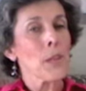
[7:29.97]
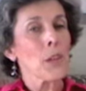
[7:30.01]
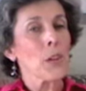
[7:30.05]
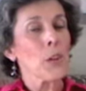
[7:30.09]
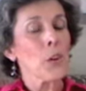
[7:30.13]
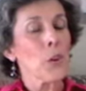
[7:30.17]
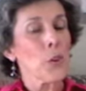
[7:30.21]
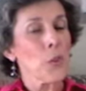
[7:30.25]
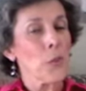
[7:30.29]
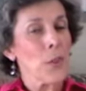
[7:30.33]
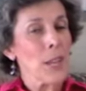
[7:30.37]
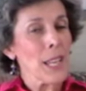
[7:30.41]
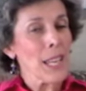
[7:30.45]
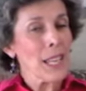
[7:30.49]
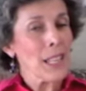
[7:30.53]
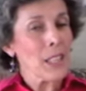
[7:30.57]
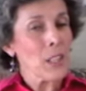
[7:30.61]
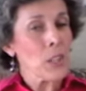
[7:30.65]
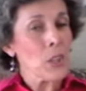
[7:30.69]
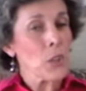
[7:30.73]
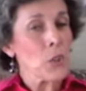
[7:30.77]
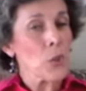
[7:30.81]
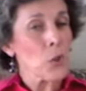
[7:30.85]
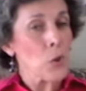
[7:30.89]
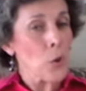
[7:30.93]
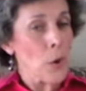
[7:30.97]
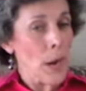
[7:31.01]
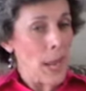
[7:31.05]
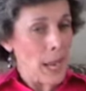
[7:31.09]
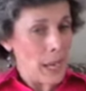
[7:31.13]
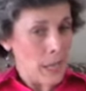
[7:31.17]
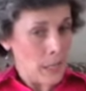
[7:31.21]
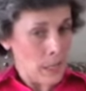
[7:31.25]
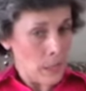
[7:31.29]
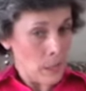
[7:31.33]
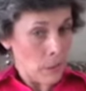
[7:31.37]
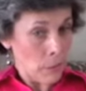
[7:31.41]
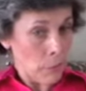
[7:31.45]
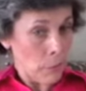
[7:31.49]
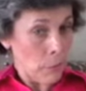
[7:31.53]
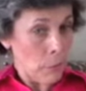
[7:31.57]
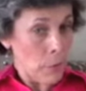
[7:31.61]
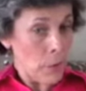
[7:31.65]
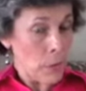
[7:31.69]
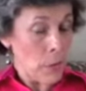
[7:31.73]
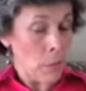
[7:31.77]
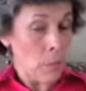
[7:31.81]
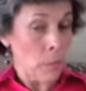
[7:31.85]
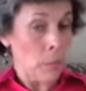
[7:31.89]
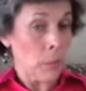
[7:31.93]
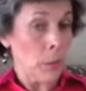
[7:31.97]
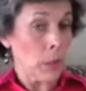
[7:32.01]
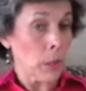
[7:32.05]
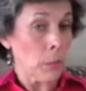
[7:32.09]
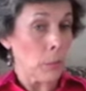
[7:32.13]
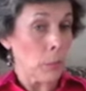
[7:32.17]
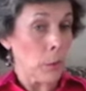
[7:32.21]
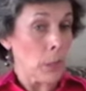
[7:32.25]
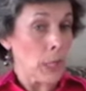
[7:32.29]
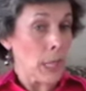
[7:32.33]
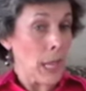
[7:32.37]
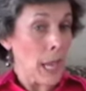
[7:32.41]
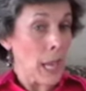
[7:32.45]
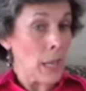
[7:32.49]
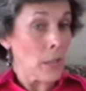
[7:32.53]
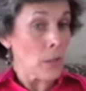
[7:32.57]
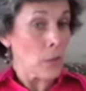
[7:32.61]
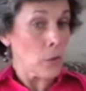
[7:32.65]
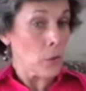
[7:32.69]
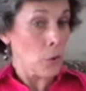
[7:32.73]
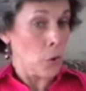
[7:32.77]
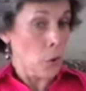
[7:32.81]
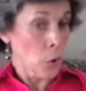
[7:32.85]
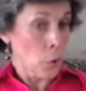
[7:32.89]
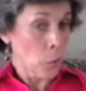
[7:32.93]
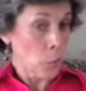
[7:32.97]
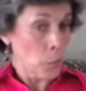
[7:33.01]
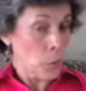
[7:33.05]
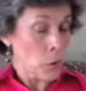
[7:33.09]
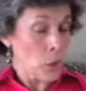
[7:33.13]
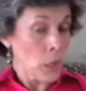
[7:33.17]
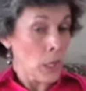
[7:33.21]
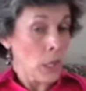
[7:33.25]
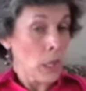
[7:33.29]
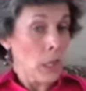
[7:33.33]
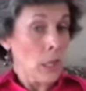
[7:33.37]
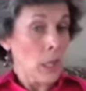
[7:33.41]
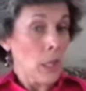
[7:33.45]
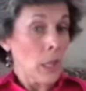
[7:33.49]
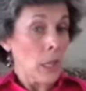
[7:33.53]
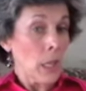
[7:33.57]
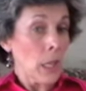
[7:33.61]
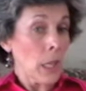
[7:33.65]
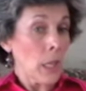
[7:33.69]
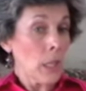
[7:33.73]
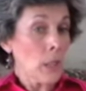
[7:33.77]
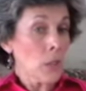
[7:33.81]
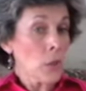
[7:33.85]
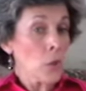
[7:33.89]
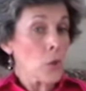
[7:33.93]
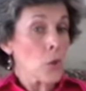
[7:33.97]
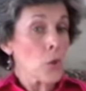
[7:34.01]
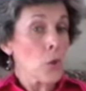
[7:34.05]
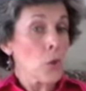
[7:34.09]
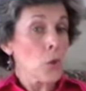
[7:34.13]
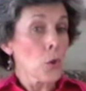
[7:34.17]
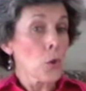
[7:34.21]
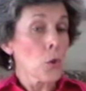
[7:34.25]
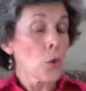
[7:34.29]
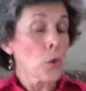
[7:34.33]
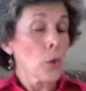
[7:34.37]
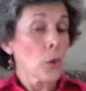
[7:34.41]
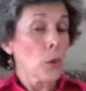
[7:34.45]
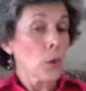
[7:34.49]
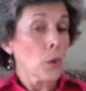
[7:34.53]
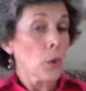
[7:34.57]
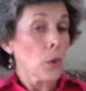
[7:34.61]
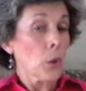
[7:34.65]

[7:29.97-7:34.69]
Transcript: Korean trained 5th Brigade troops into